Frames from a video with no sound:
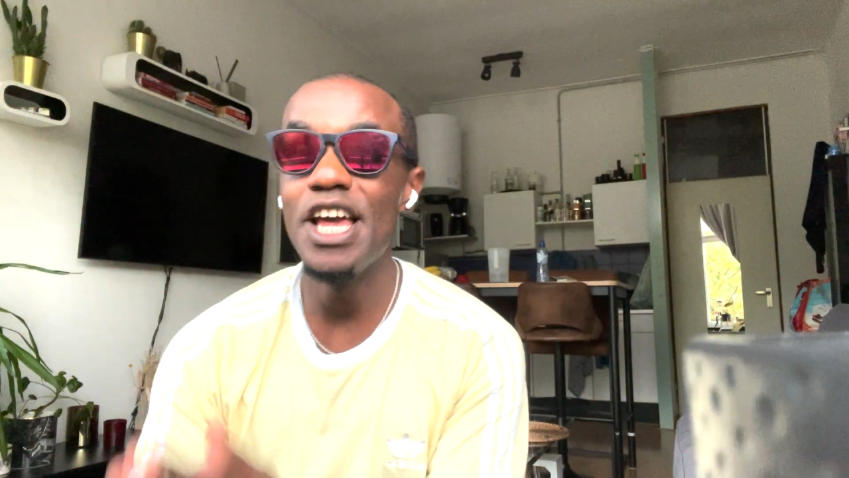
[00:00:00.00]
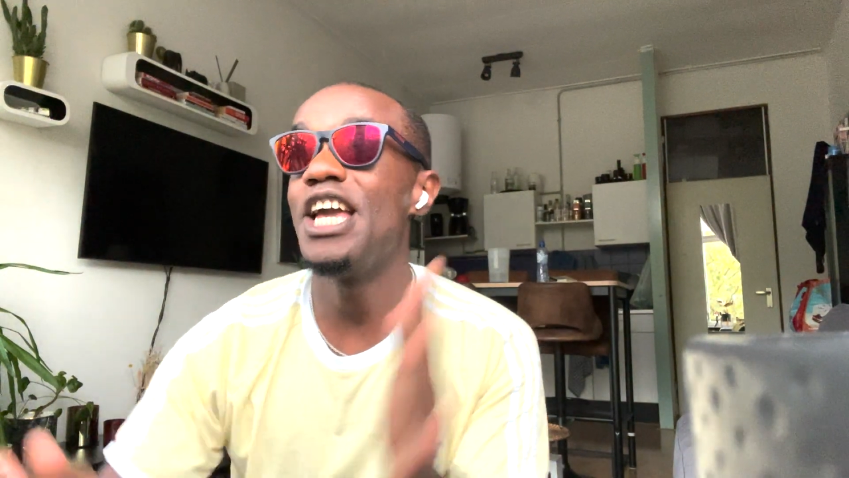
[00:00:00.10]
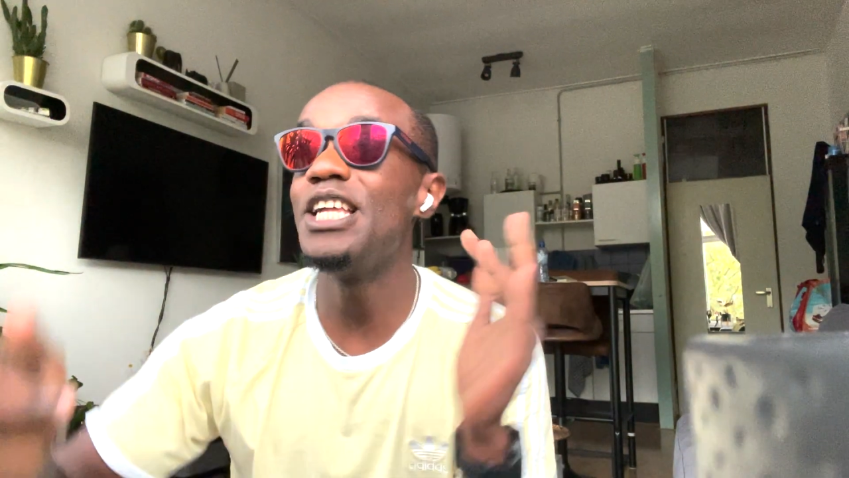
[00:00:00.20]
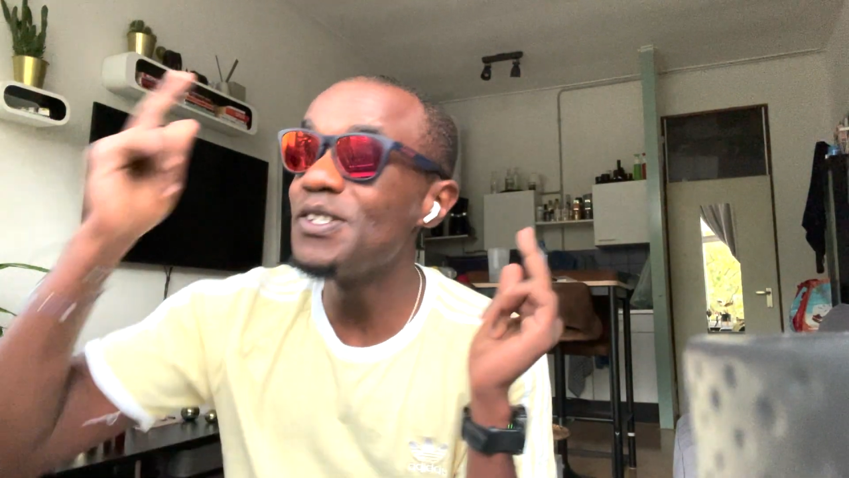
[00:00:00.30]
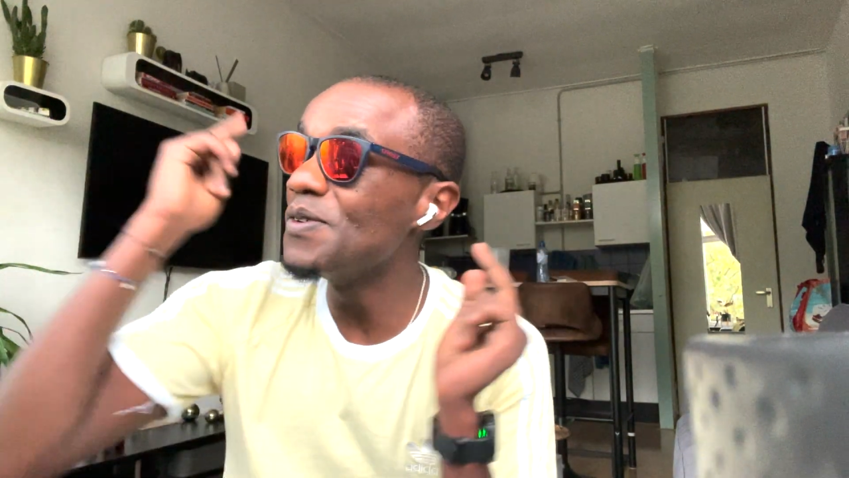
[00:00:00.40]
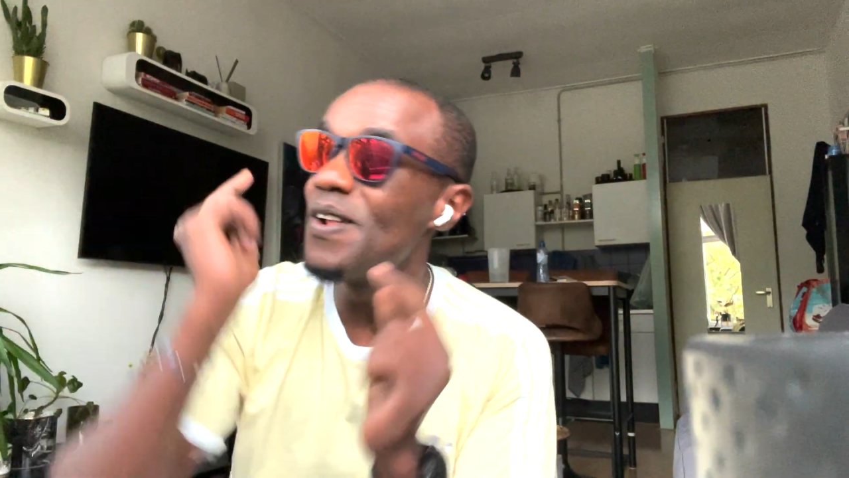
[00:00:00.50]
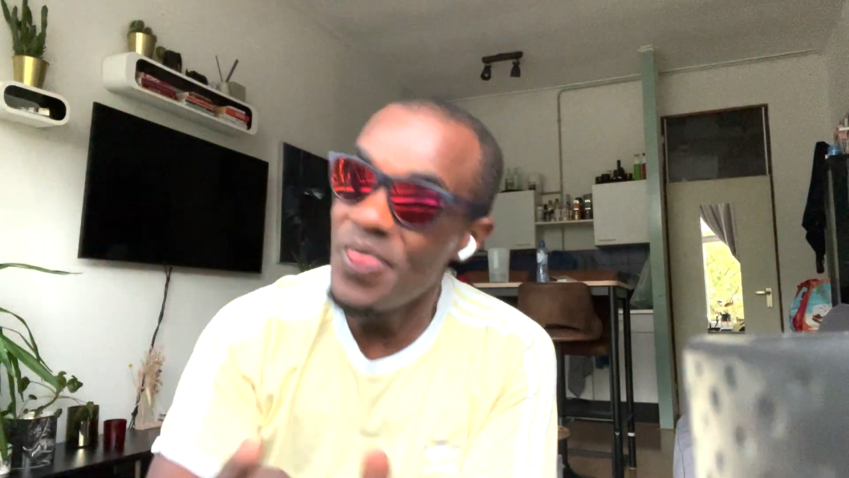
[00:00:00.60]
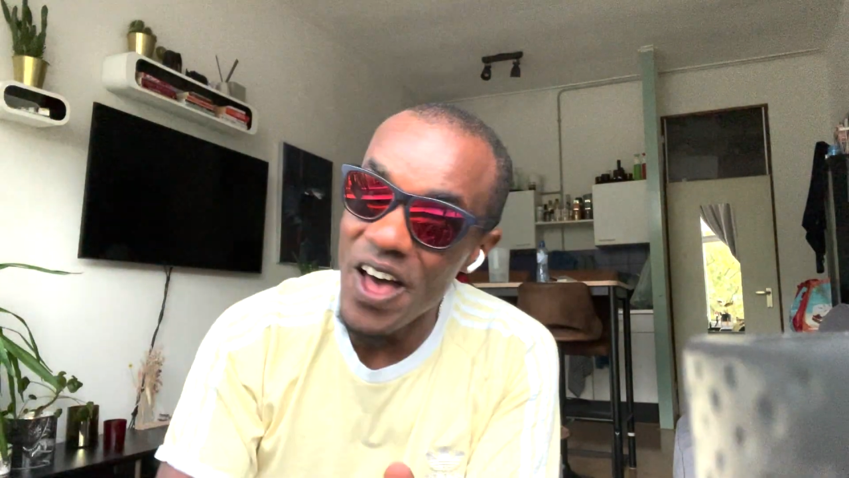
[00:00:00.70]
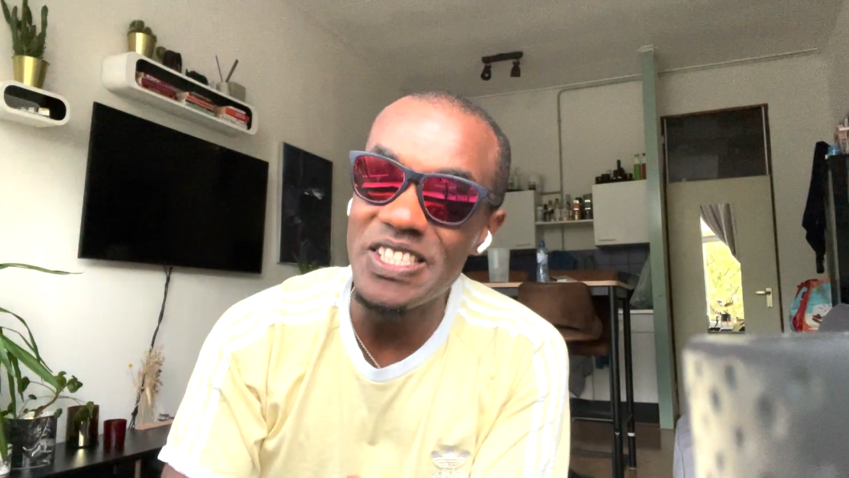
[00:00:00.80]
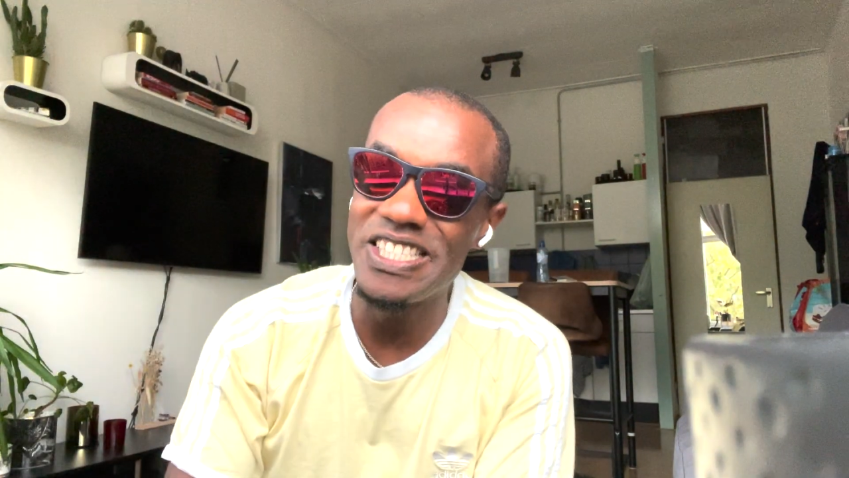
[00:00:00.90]
it's on a
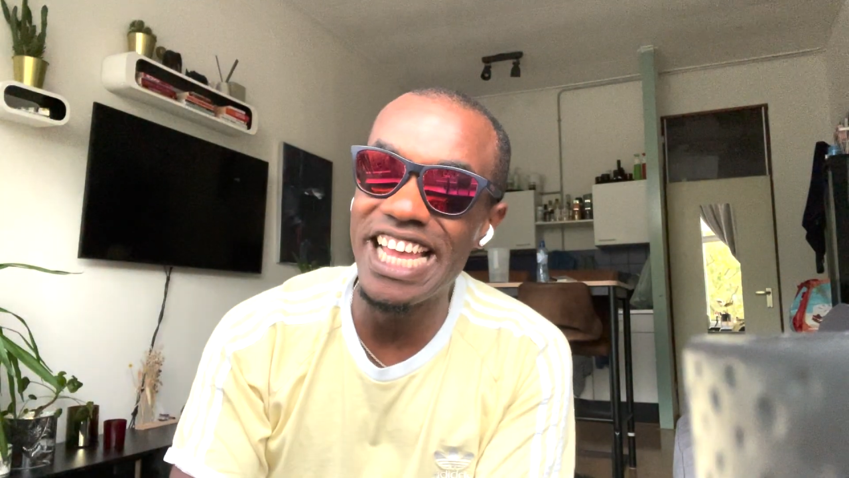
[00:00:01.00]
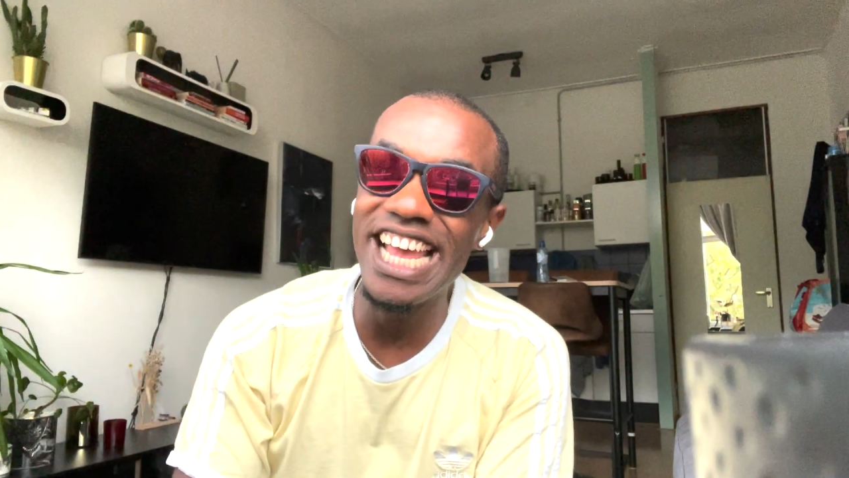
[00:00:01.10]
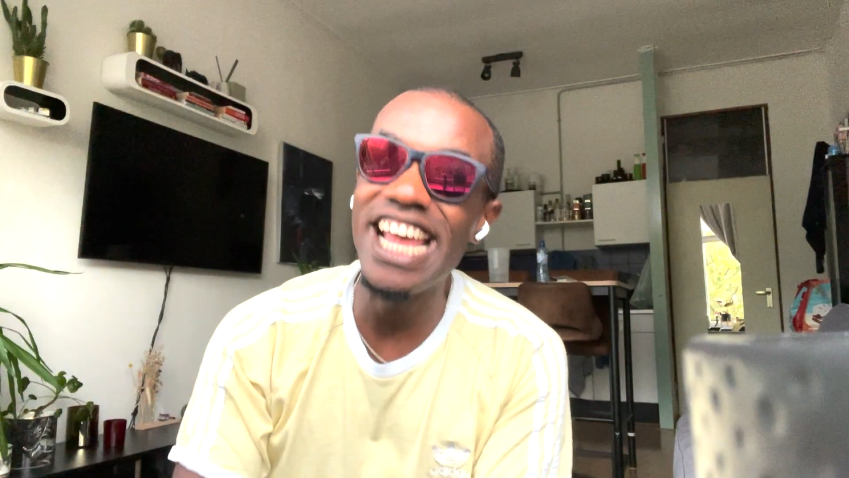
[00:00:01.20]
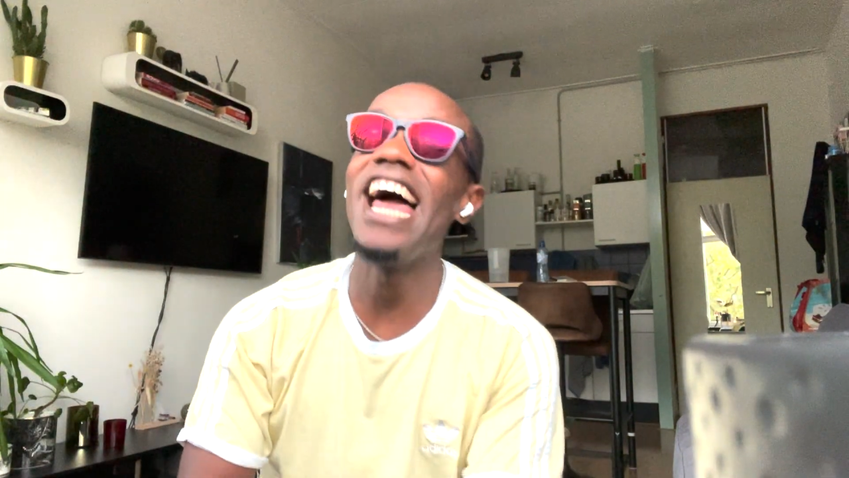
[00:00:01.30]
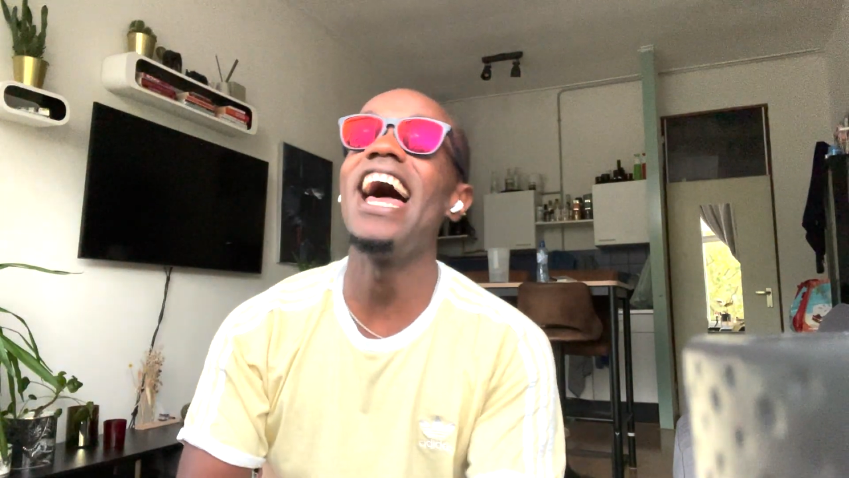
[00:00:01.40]
Thursday